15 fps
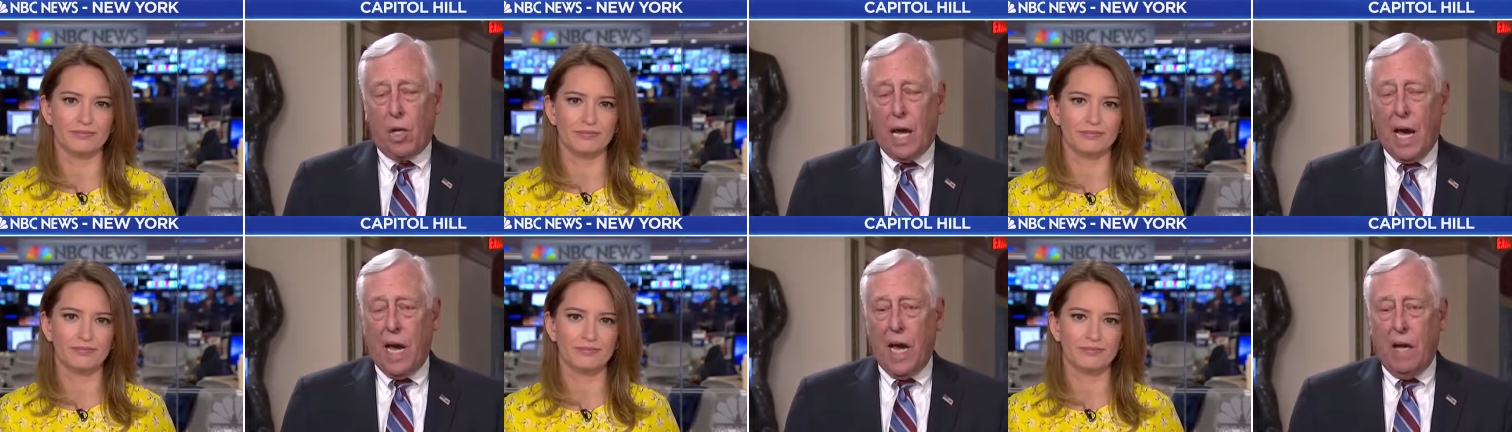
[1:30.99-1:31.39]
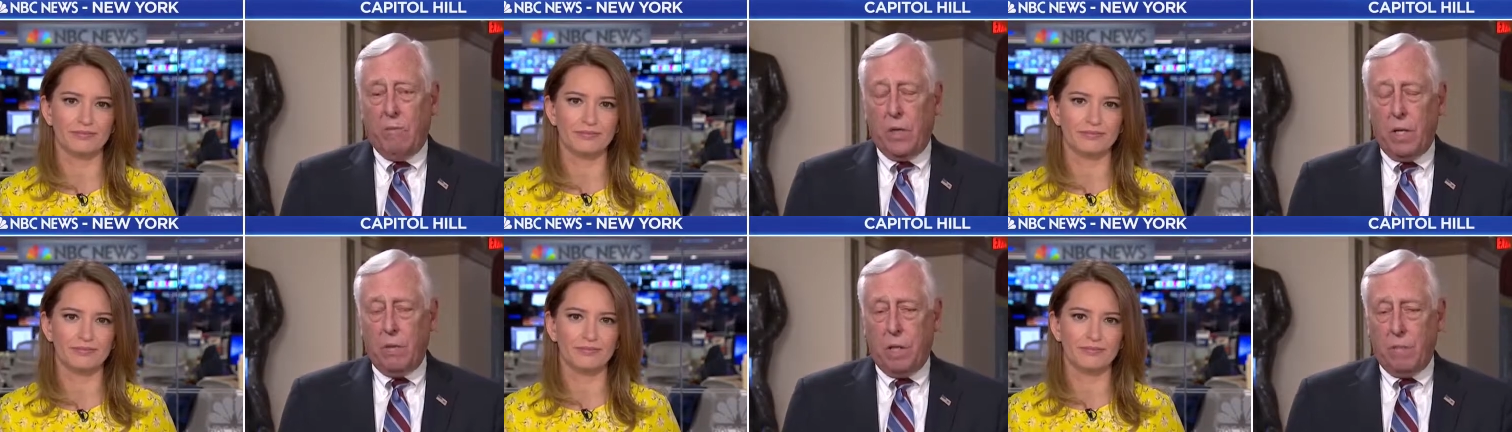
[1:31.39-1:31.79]
Speaker 1: I have,
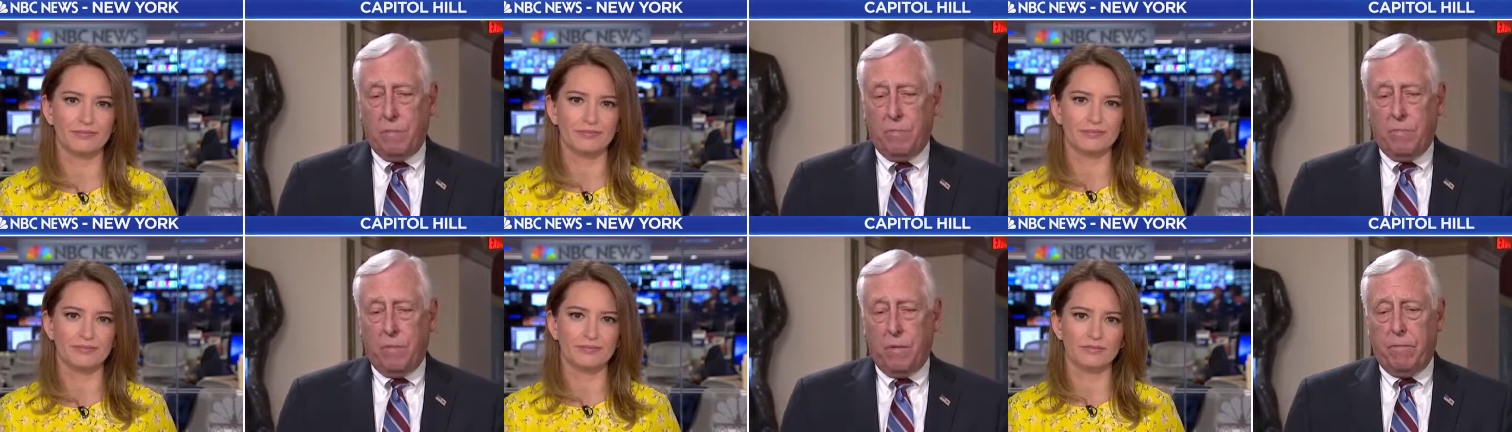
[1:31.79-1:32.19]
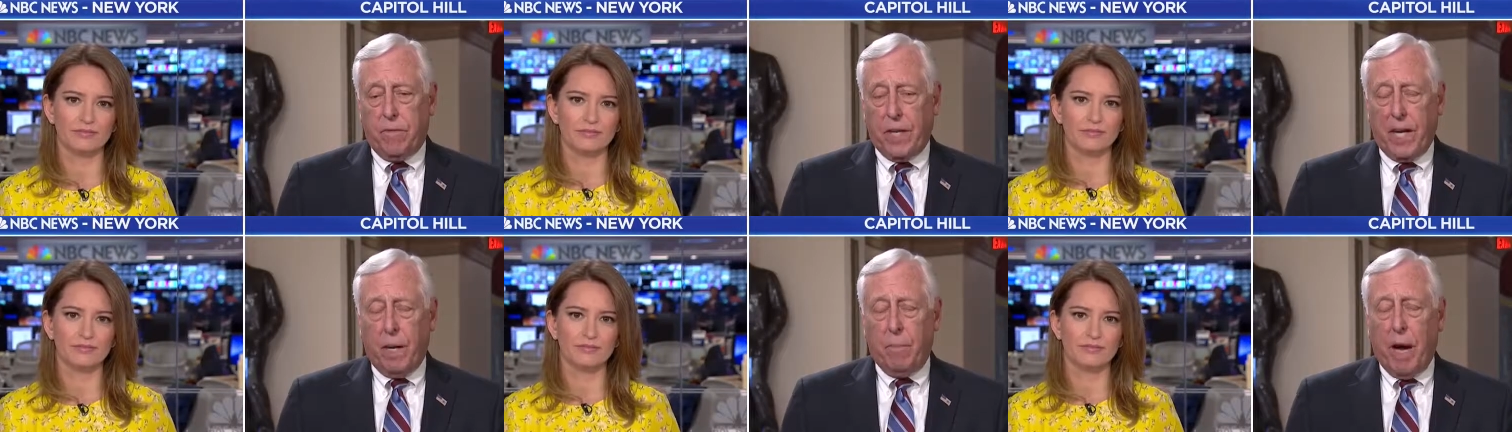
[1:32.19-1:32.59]
uh, uh
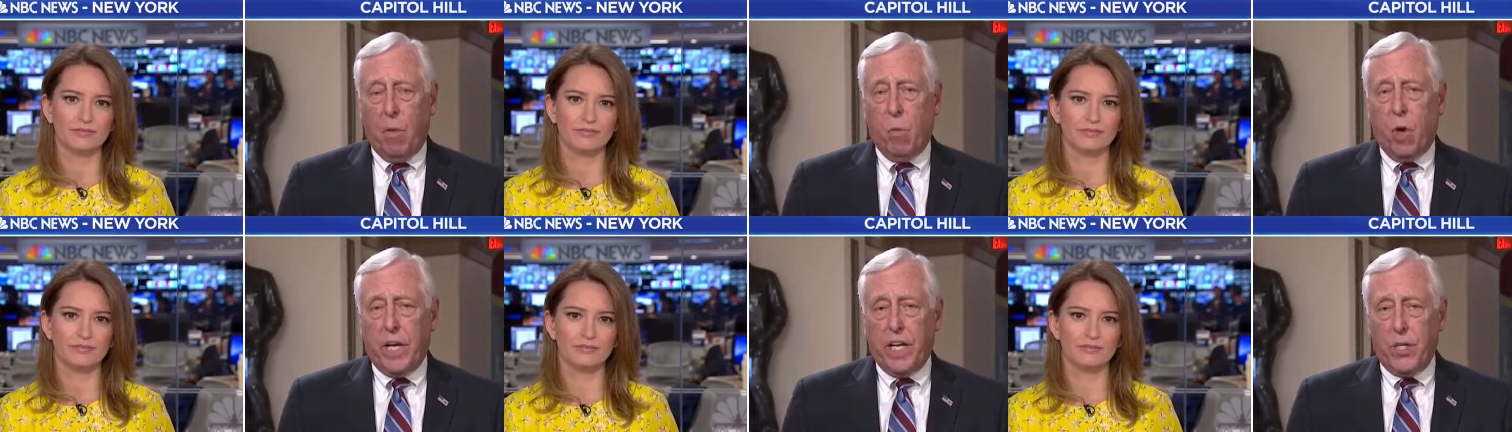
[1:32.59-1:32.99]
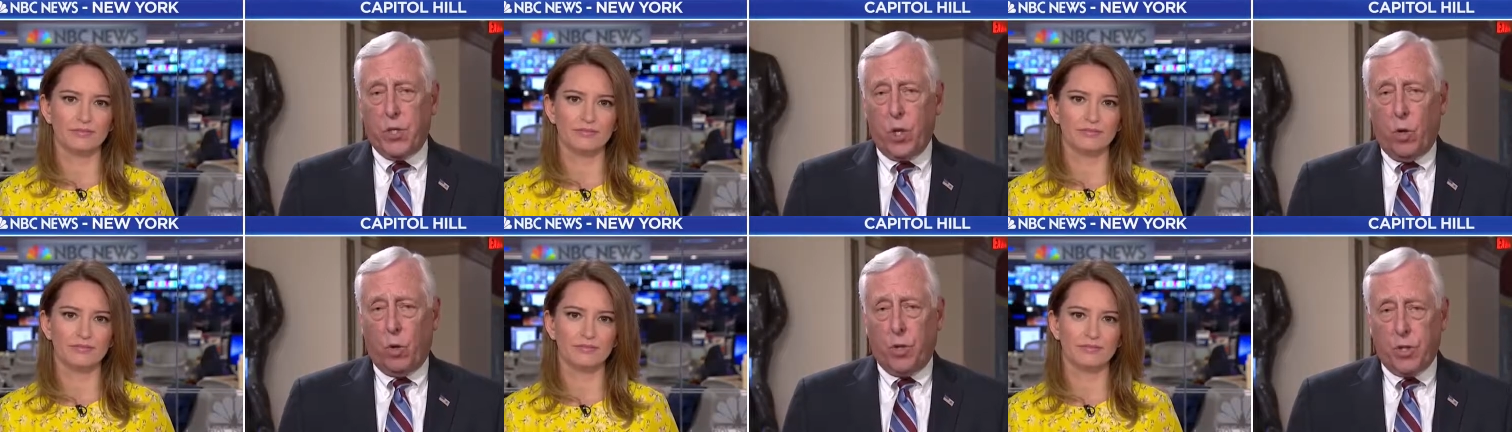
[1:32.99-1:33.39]
forget about what he
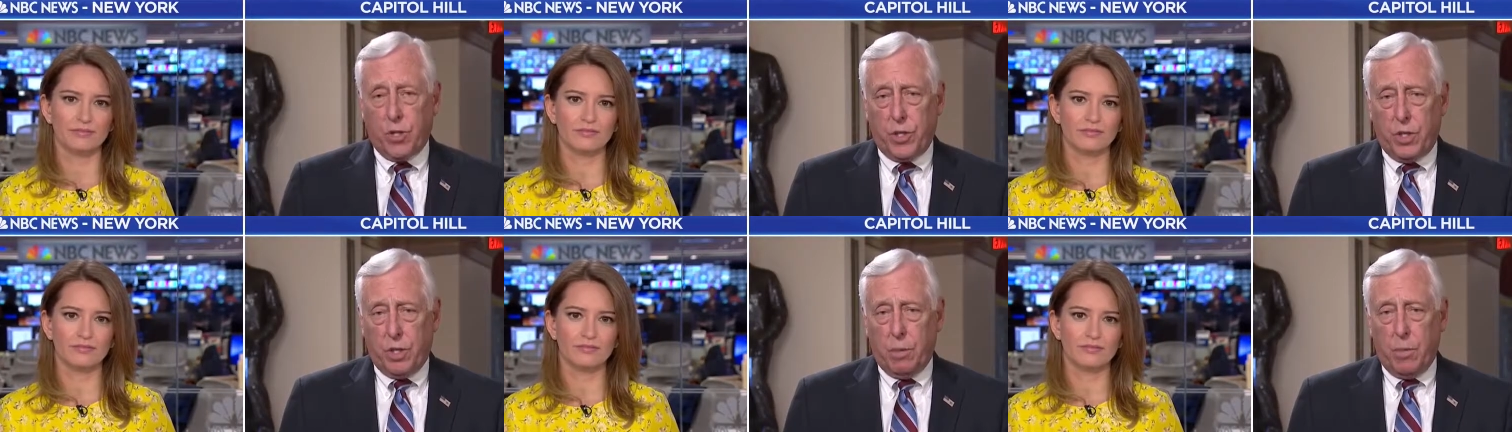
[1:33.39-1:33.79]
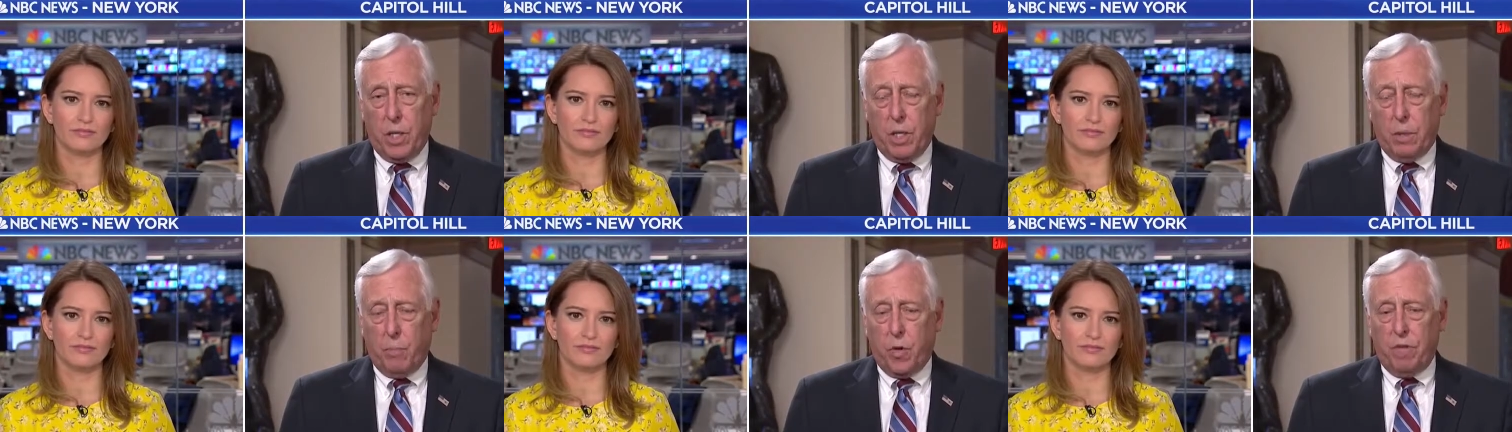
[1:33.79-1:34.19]
told us in the,
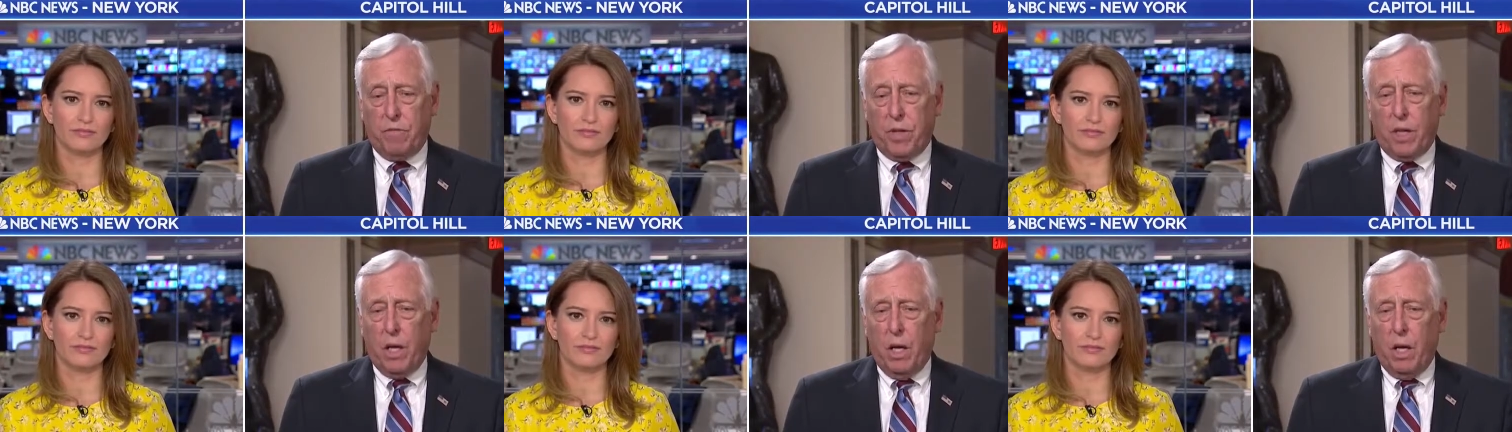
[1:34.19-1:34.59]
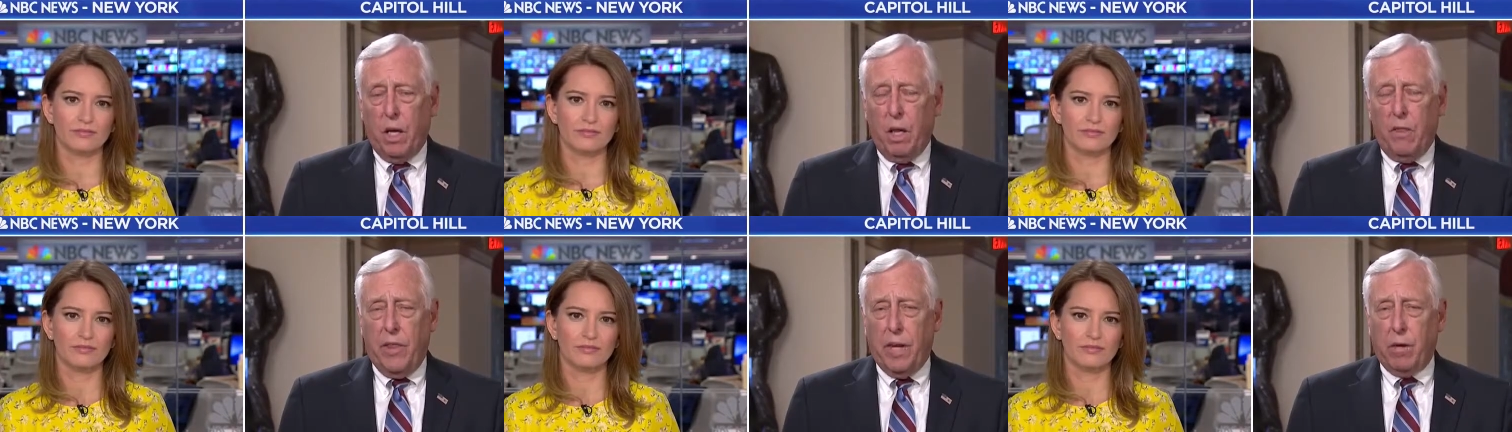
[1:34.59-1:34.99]
in the briefing.
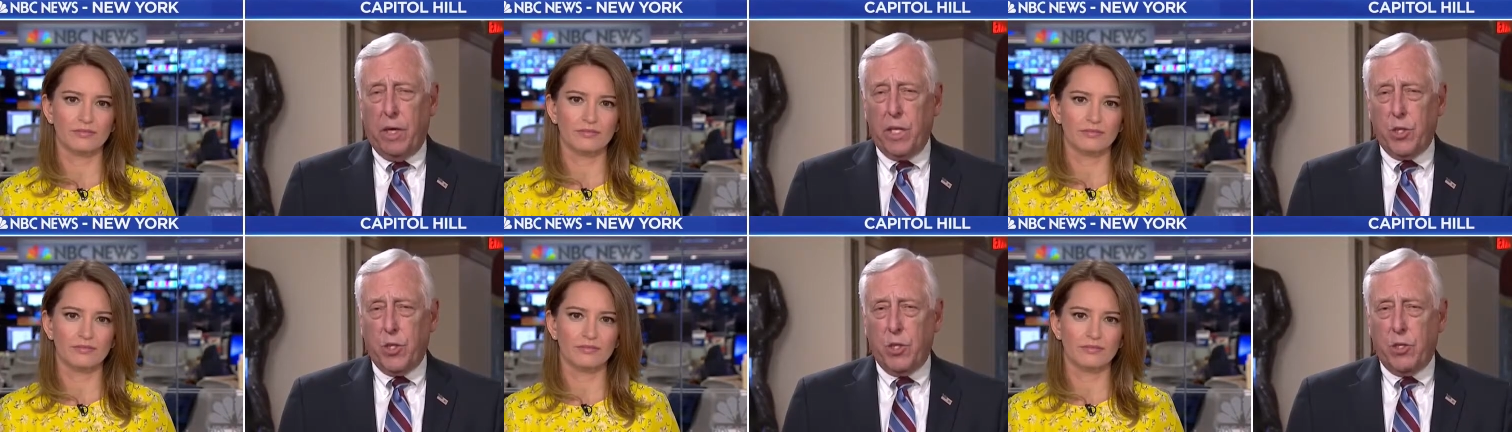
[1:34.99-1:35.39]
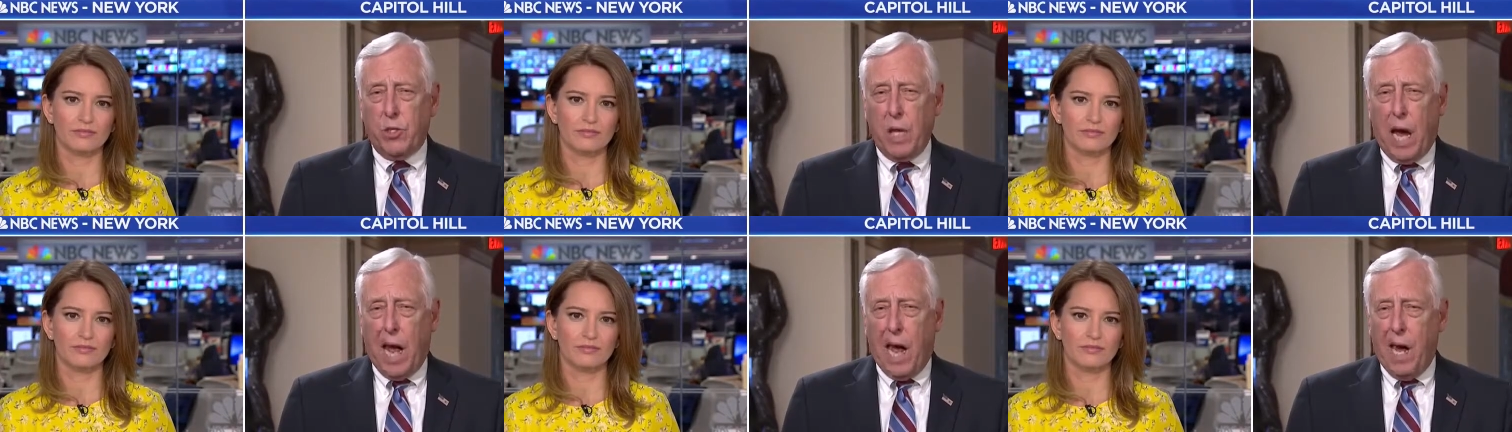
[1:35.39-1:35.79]
There is
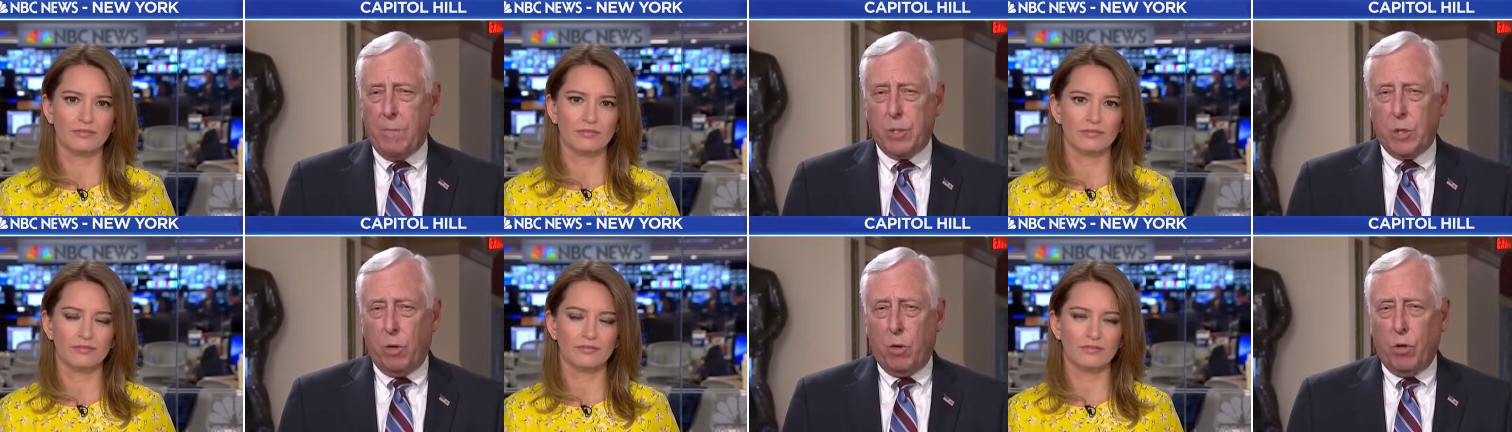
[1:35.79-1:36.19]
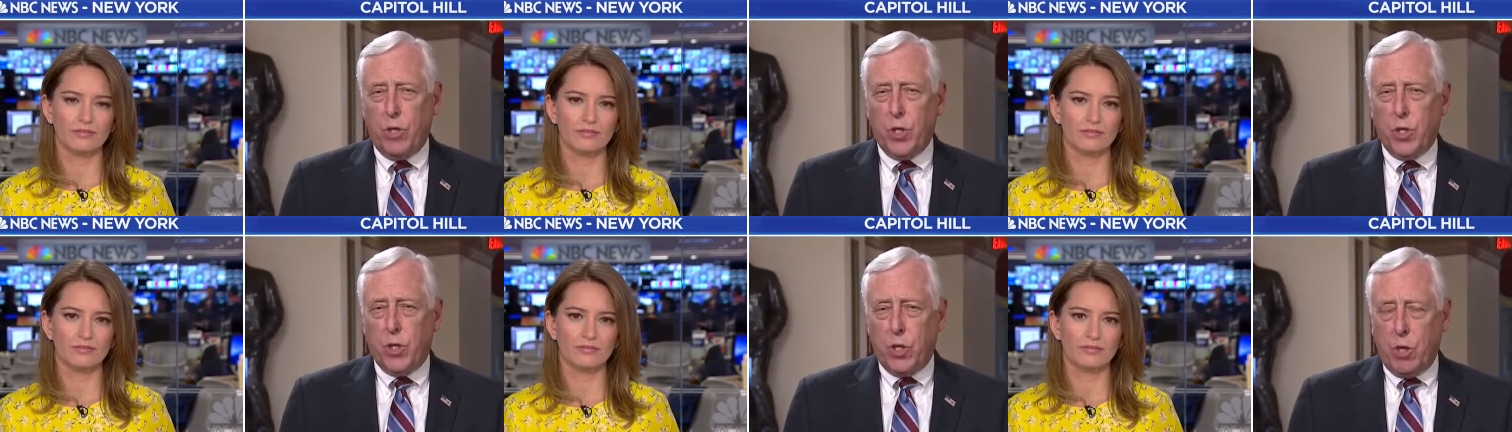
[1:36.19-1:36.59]
absolutely
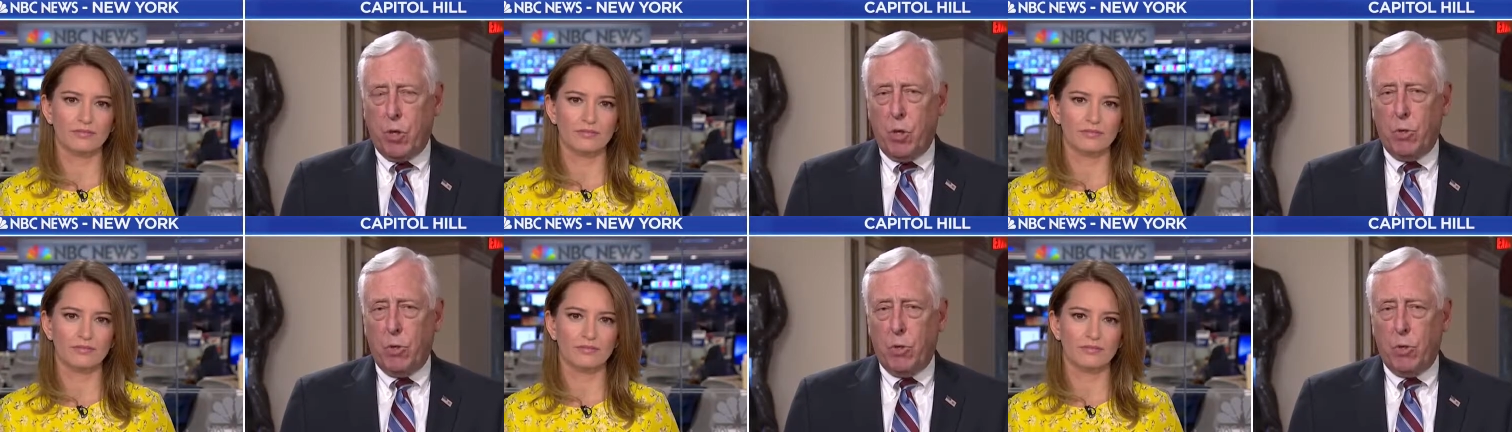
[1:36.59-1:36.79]
zero